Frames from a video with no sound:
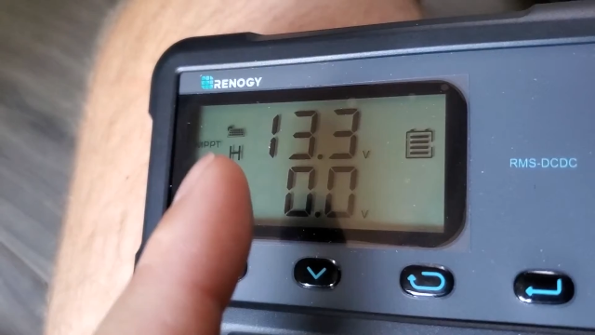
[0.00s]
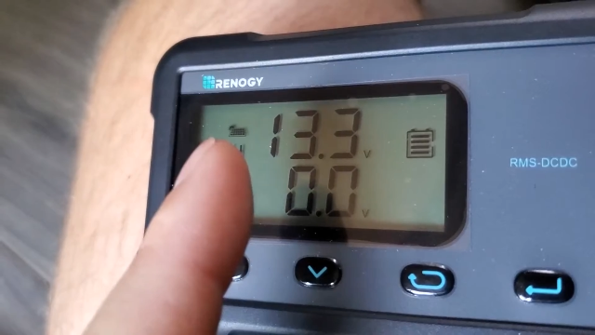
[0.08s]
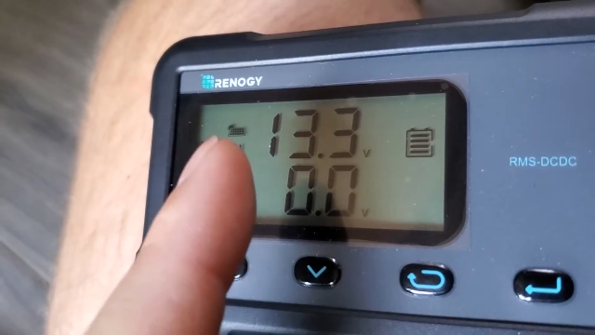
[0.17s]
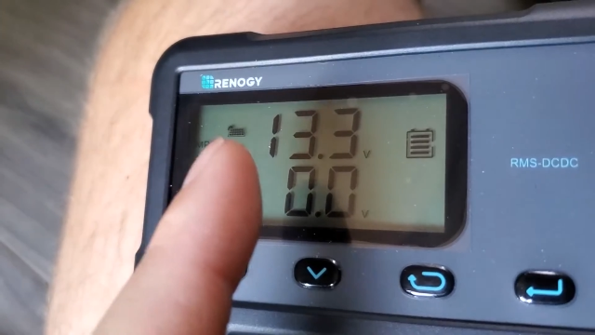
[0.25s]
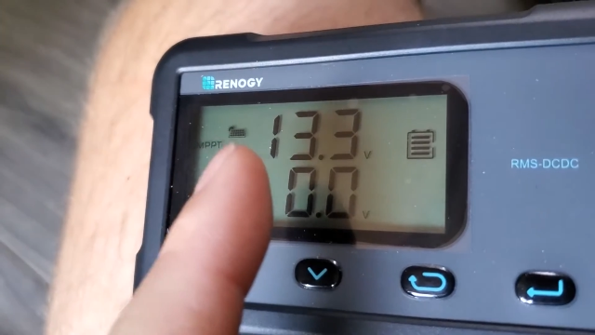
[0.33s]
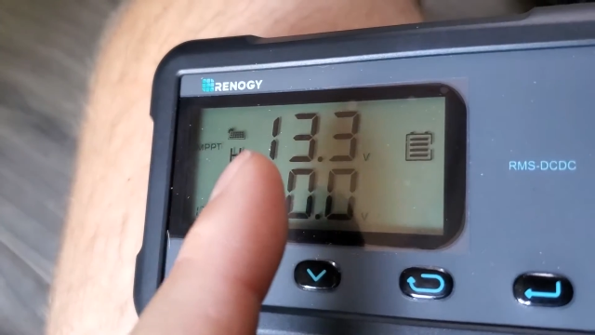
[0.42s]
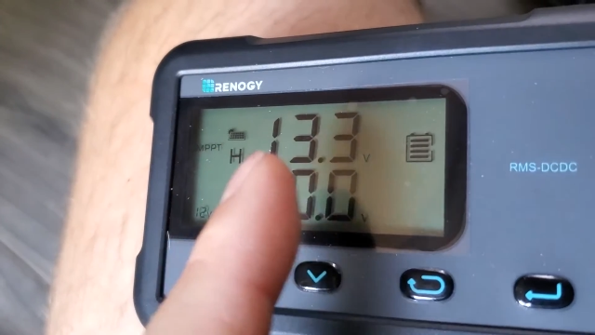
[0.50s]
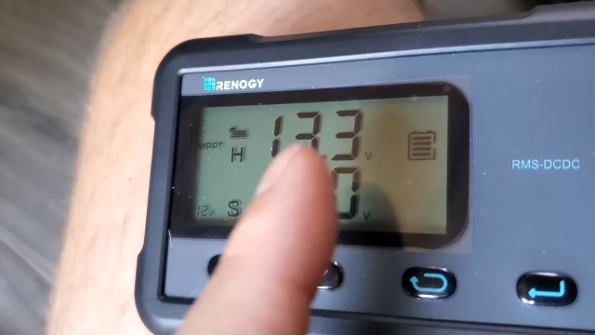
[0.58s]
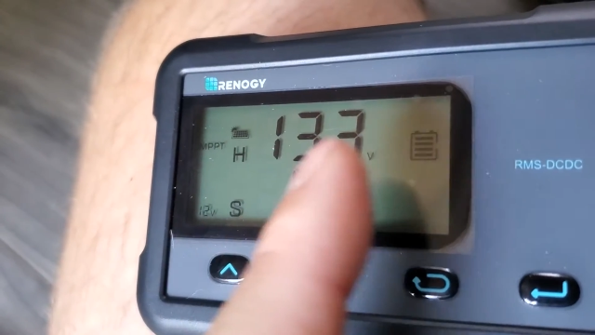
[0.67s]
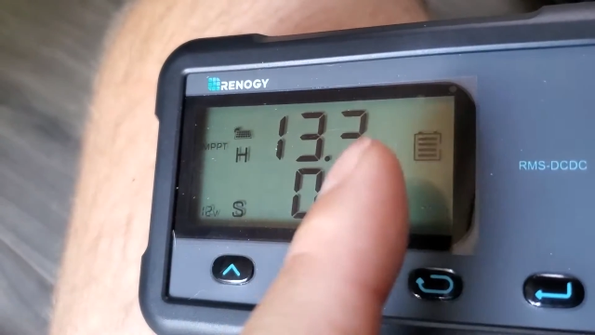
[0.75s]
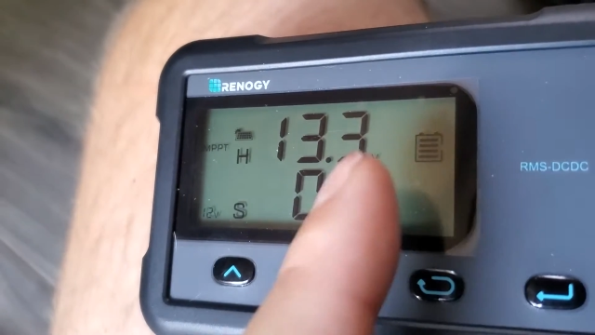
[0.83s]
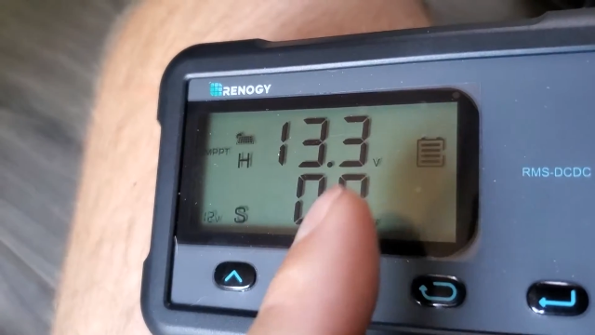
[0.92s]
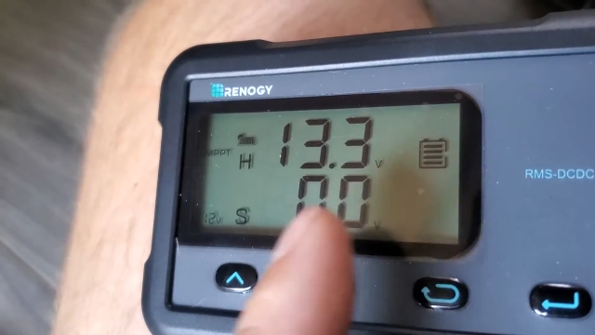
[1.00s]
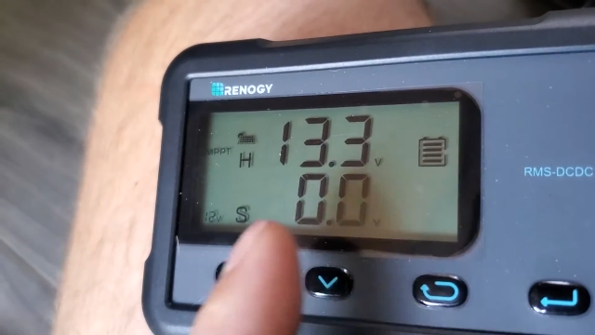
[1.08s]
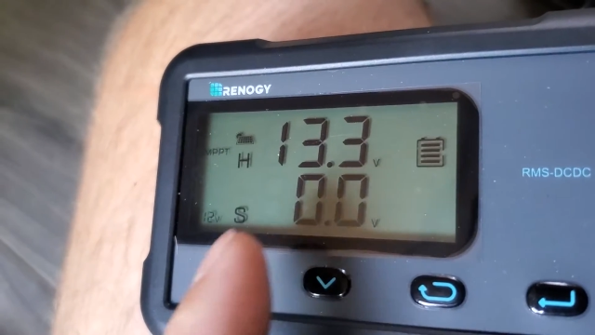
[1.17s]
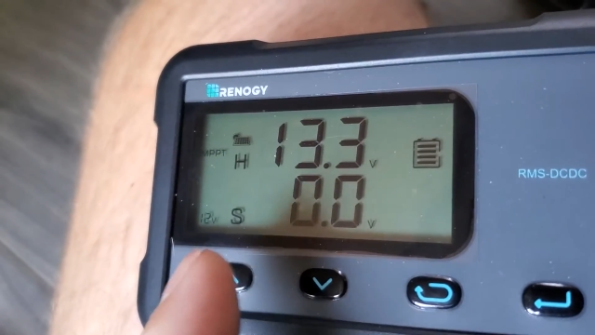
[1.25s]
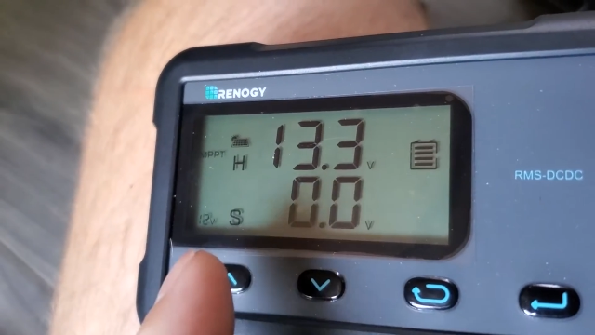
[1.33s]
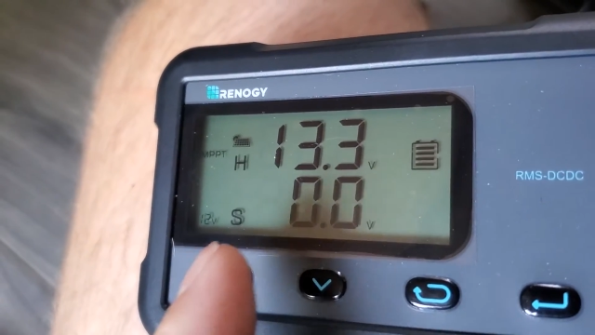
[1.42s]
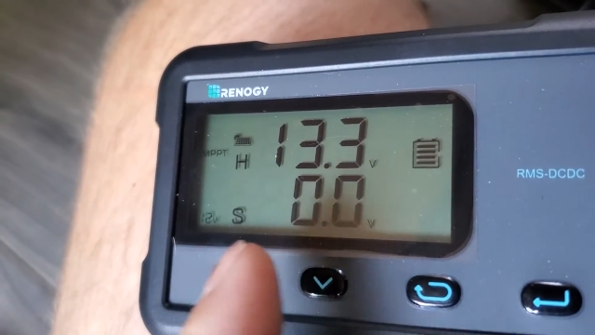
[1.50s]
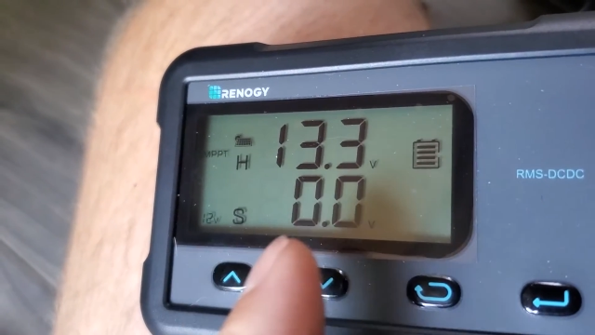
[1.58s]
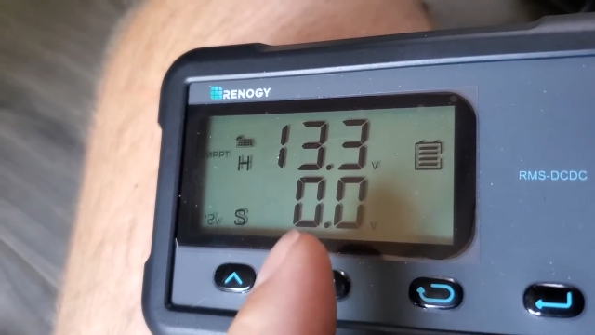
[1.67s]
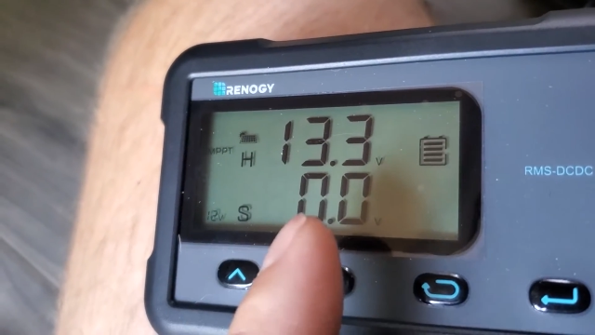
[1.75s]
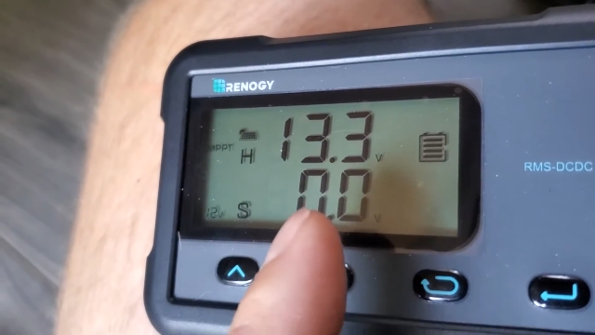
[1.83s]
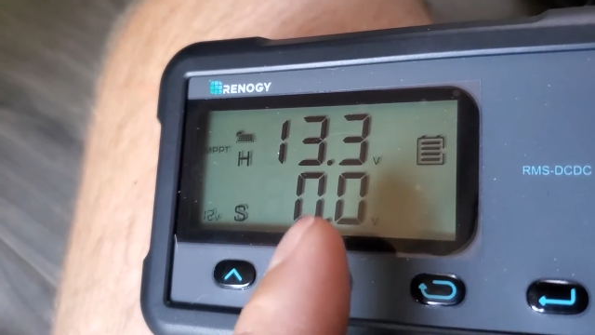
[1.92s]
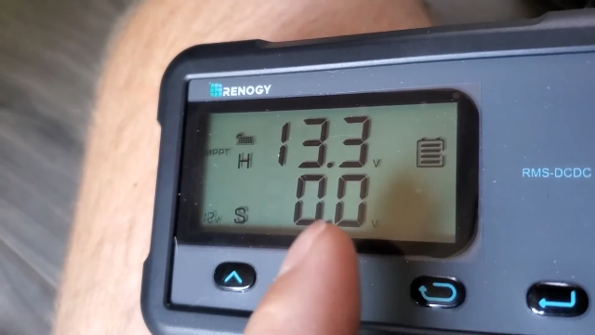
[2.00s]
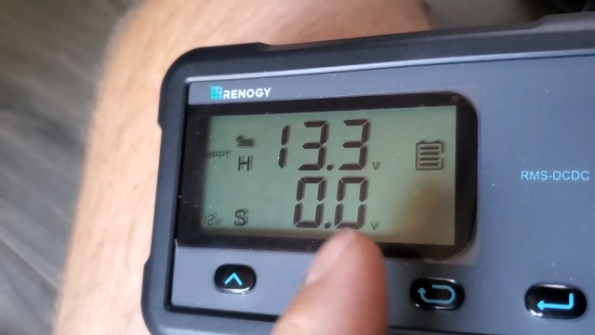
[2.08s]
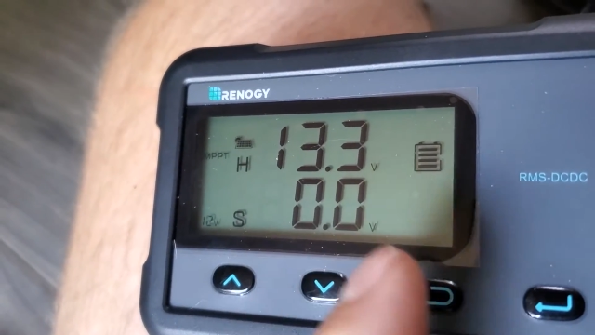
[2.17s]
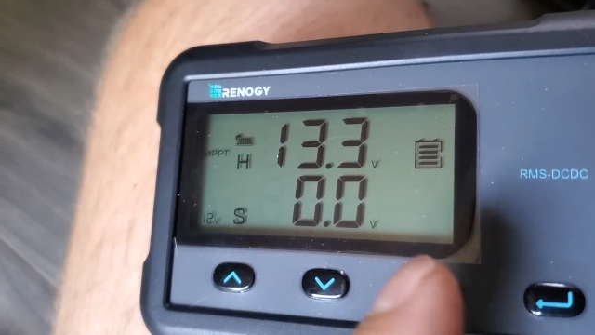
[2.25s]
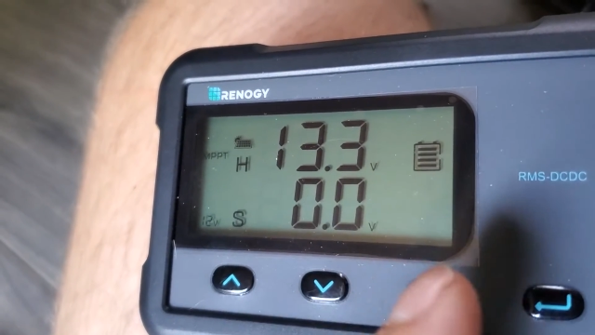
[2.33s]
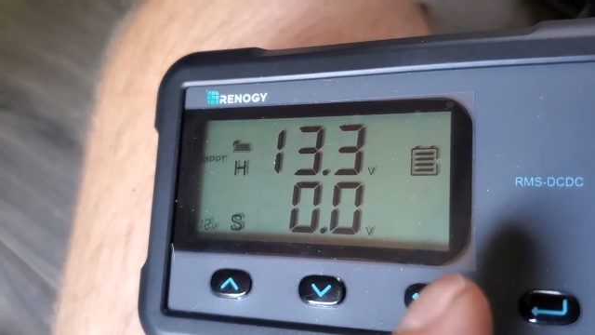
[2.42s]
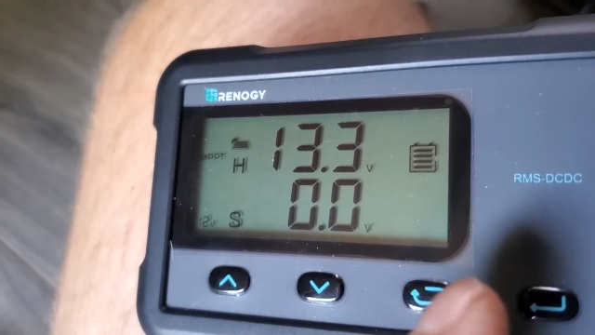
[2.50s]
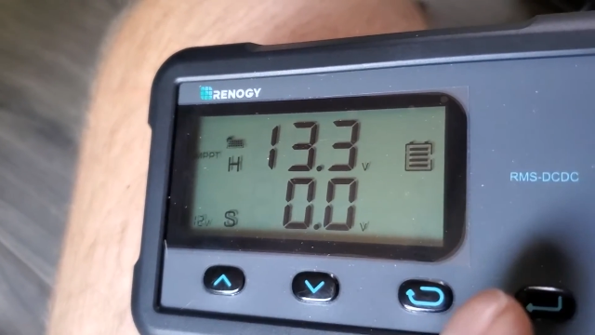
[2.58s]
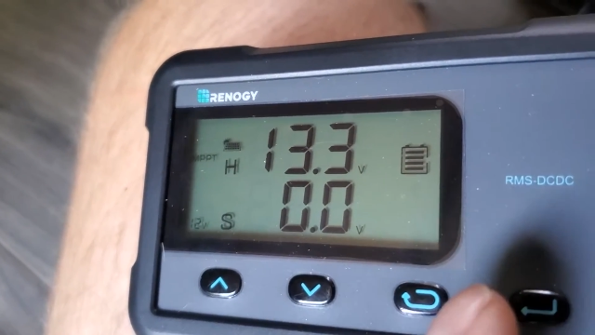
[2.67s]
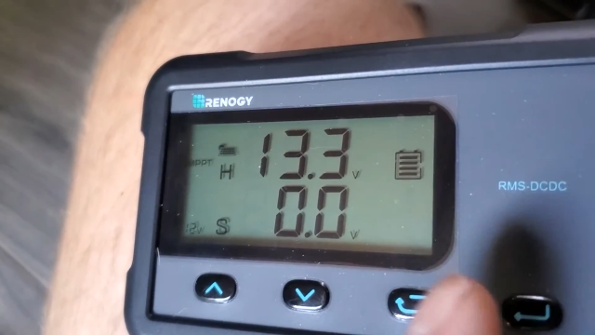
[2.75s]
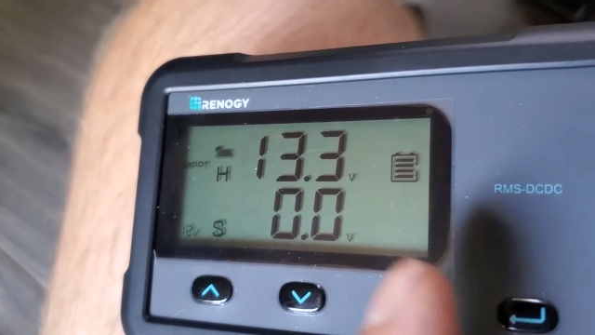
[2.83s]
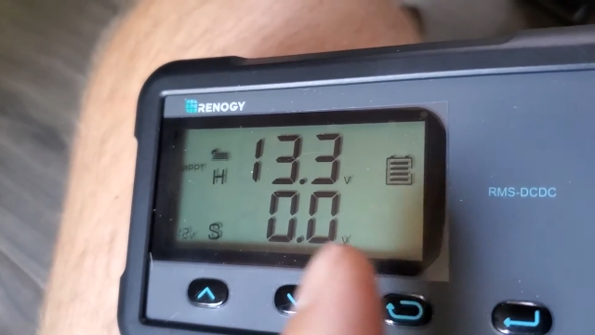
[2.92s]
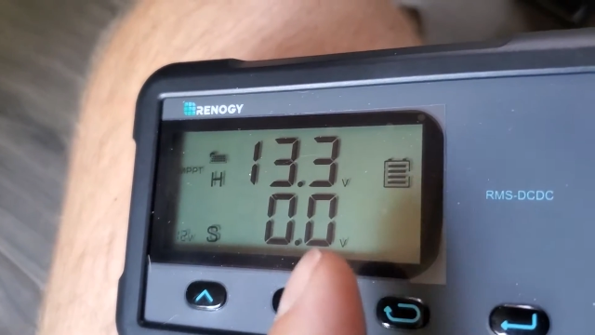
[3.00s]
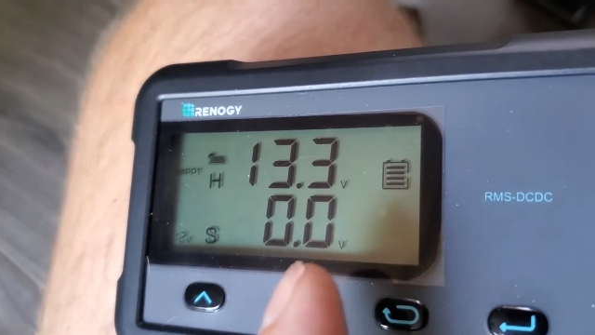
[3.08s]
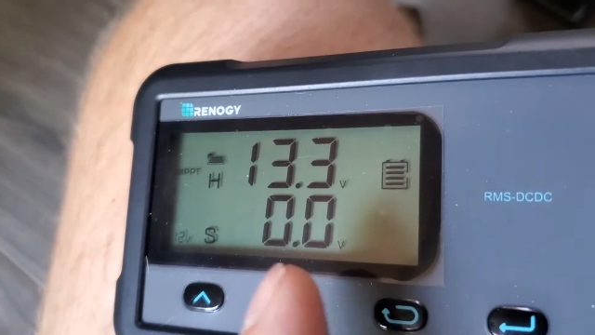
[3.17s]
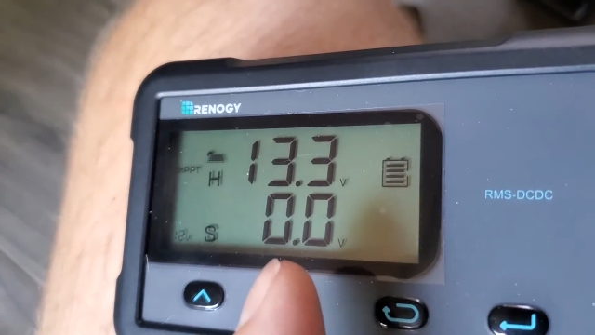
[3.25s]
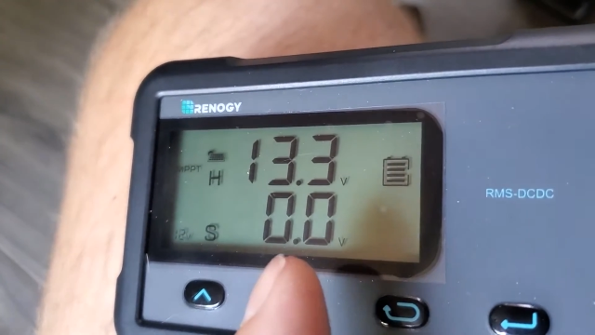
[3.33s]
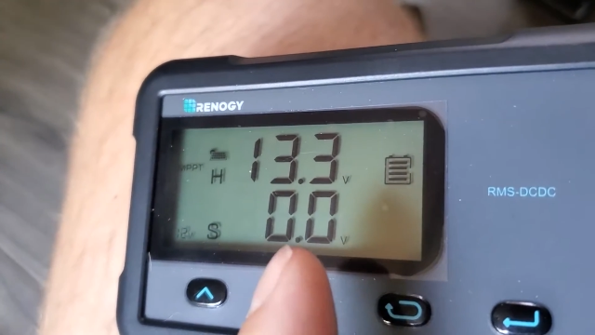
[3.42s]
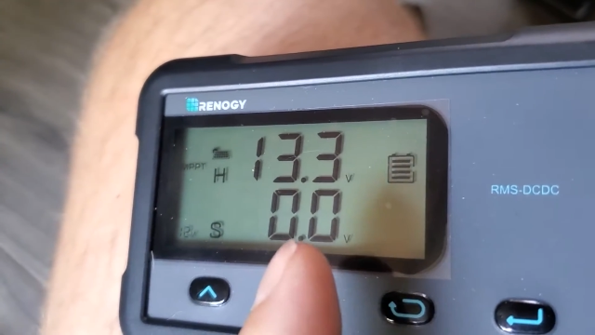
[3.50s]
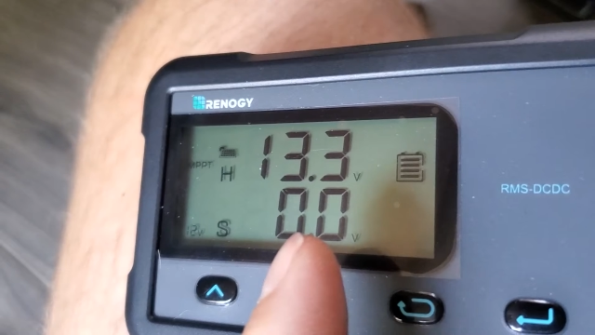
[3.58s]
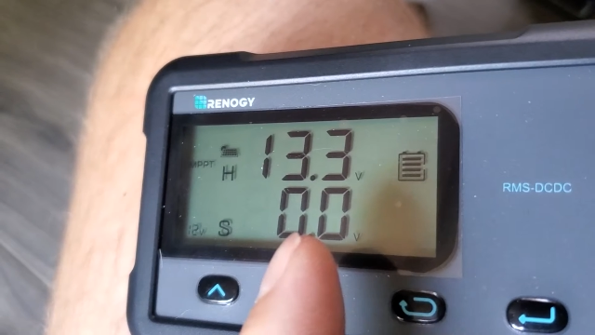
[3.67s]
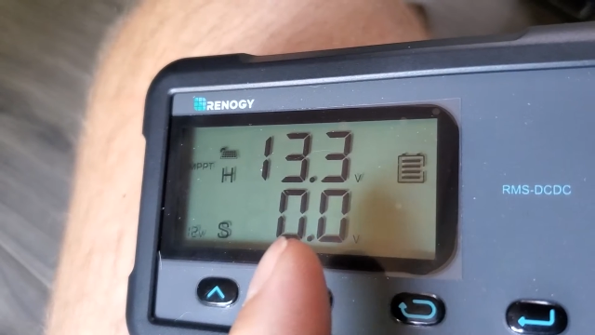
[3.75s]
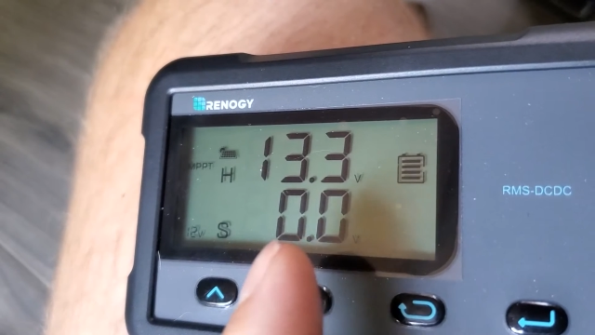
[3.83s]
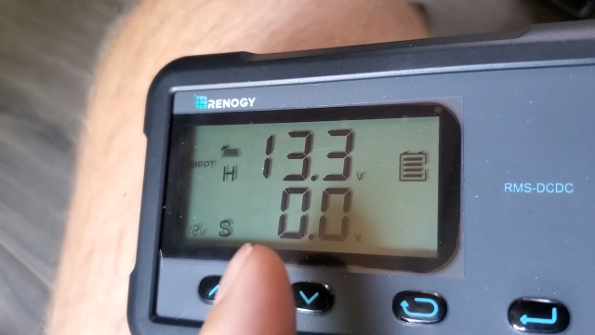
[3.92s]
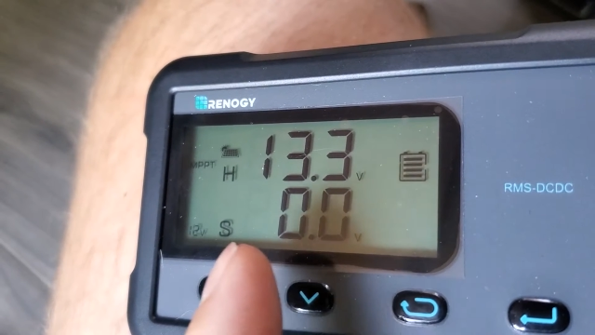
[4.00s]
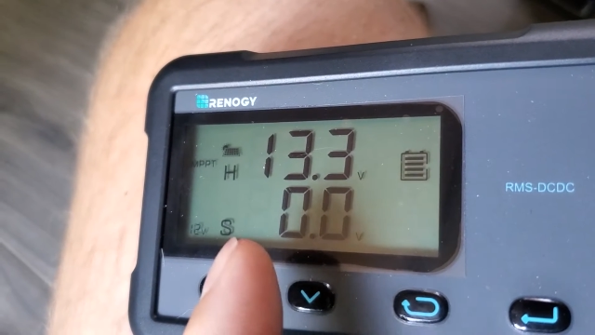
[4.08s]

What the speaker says: [unreadable: no face in view]